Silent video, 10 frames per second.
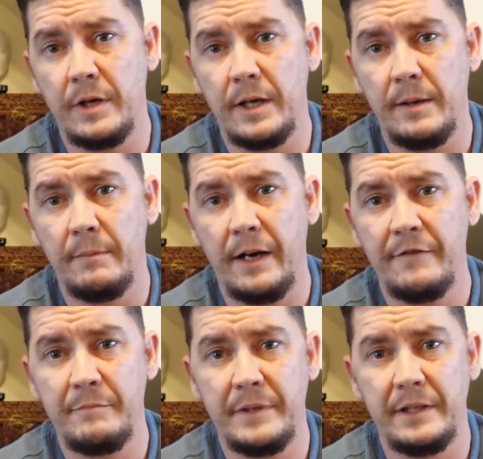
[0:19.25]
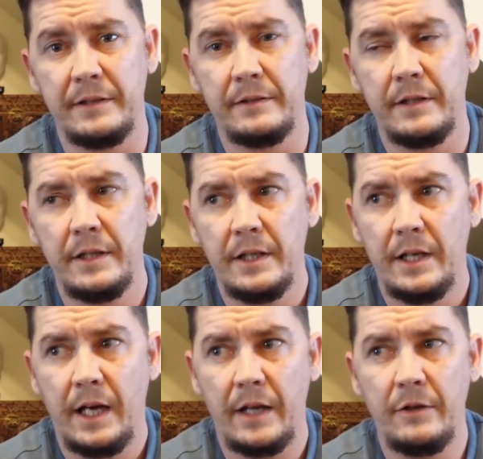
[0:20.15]
I
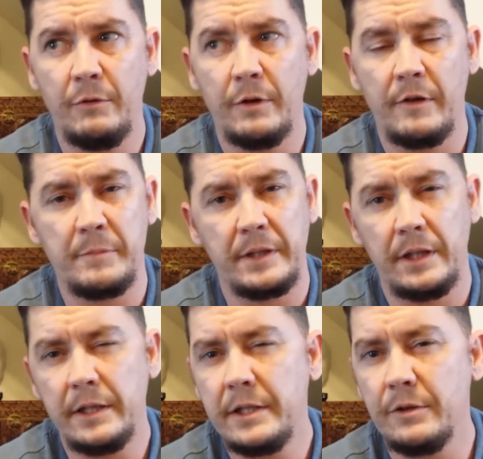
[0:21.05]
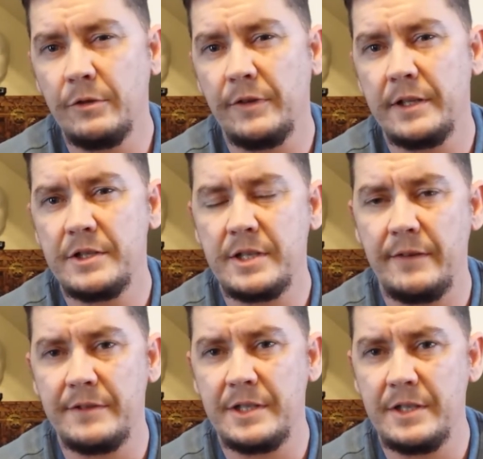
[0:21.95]
don't know whether I've been lucky or if I just
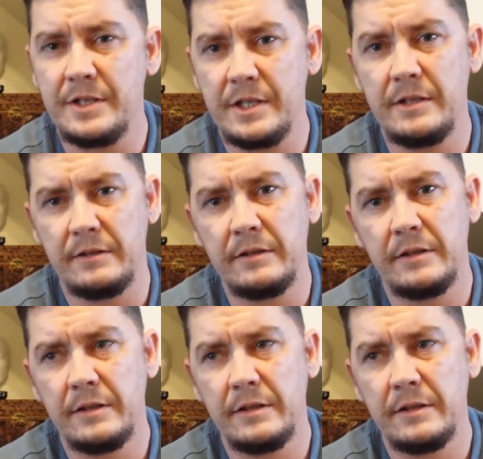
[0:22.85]
have a tendency,